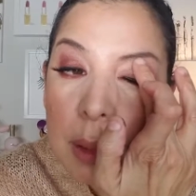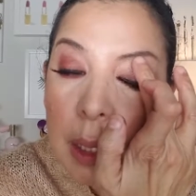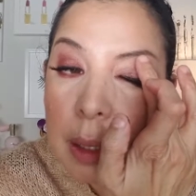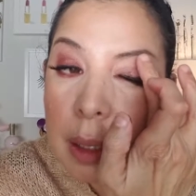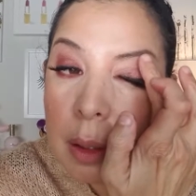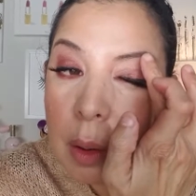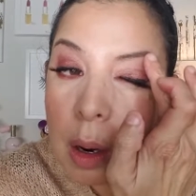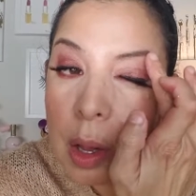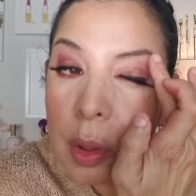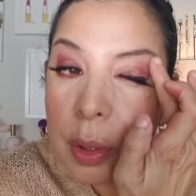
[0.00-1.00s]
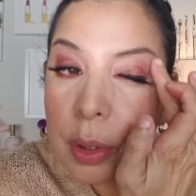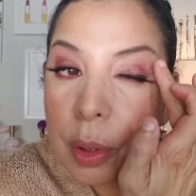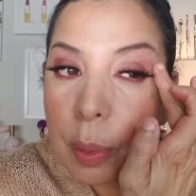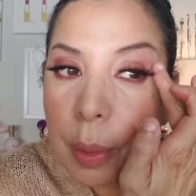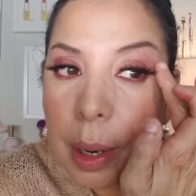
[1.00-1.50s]
And then I go all the way to the
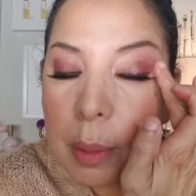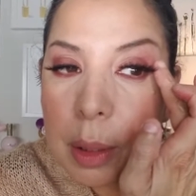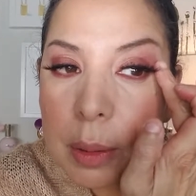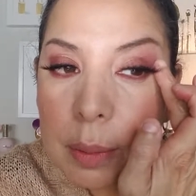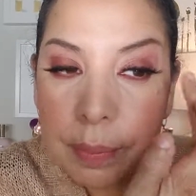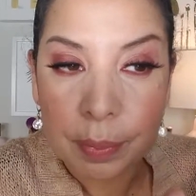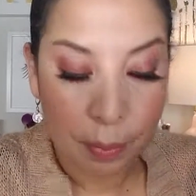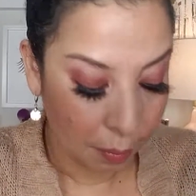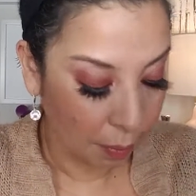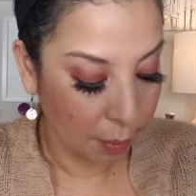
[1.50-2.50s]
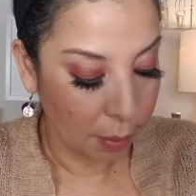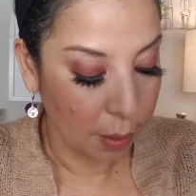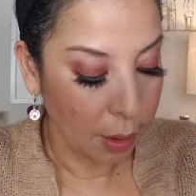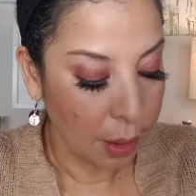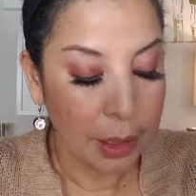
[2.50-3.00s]
brow bone,
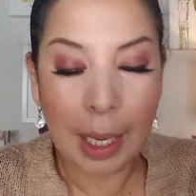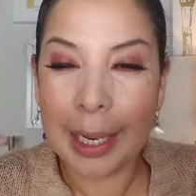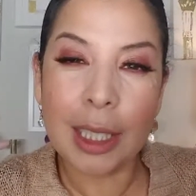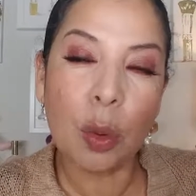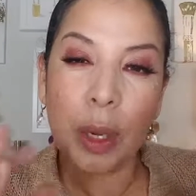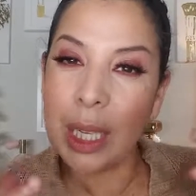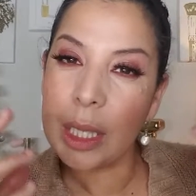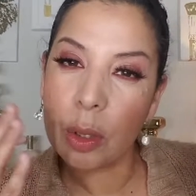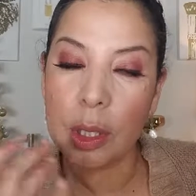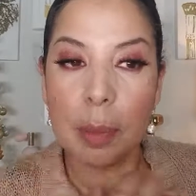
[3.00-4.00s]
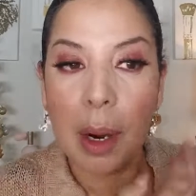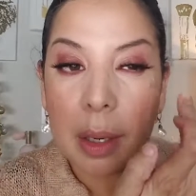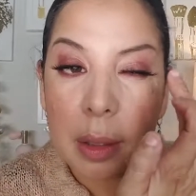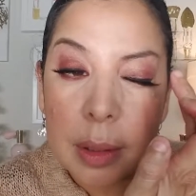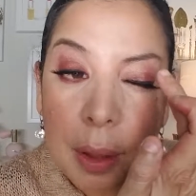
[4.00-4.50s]
because I just want a little
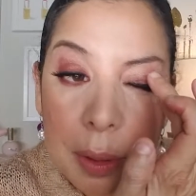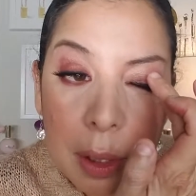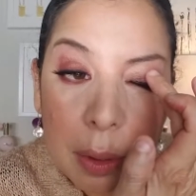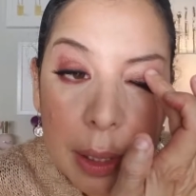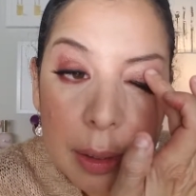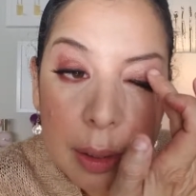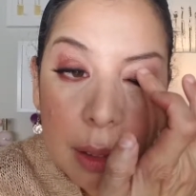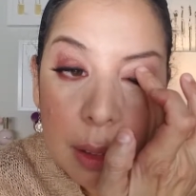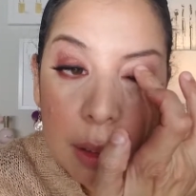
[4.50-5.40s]
sparkle, nothing crazy.